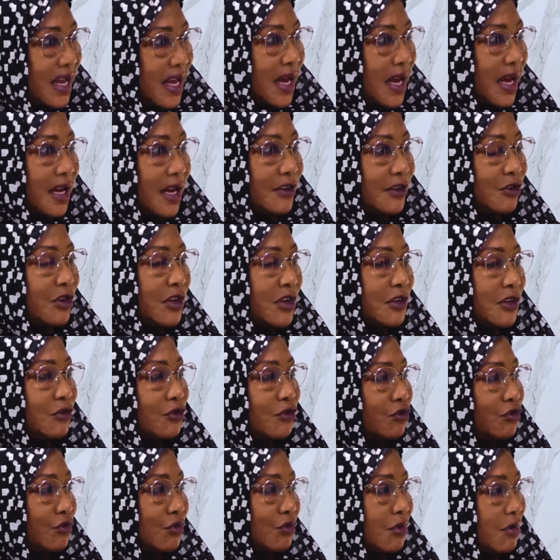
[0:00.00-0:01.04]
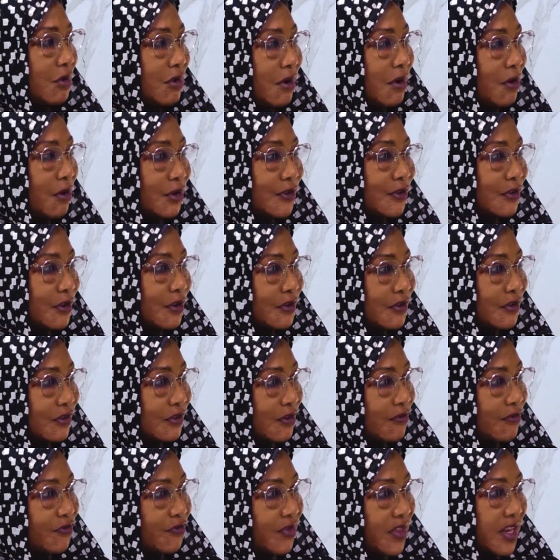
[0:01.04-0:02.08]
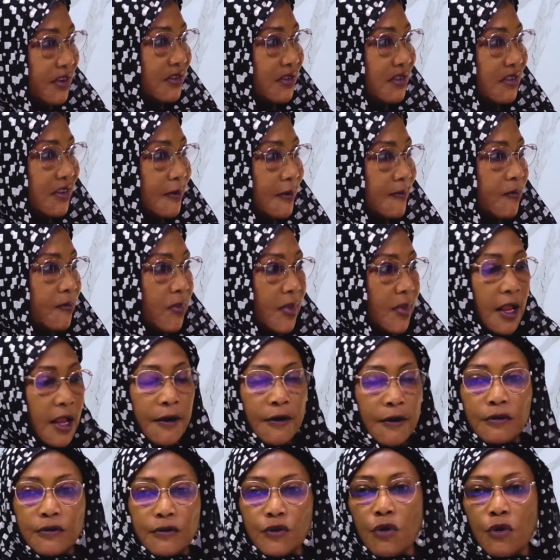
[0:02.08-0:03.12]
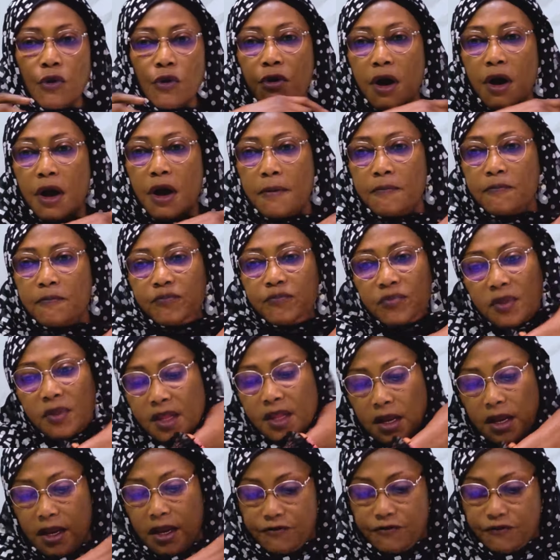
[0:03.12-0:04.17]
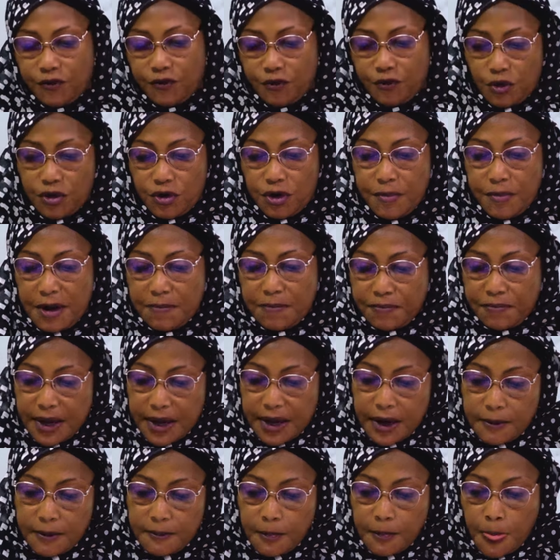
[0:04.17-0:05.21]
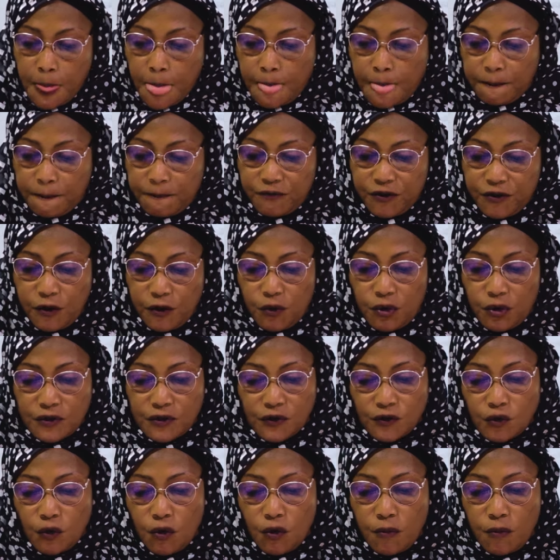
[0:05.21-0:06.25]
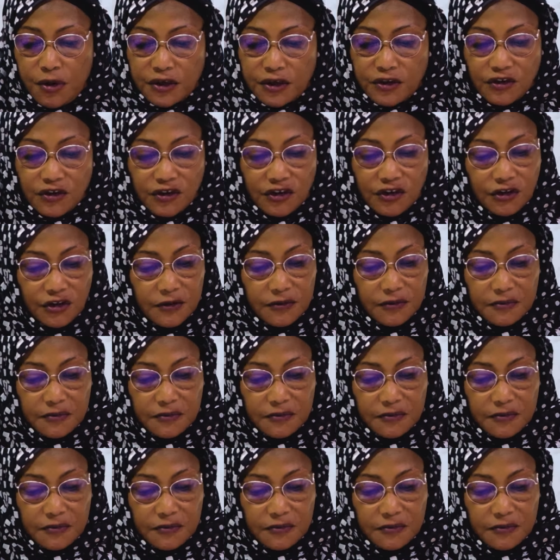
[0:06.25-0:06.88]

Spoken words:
and into all sorts of things. So if you remember, there was so much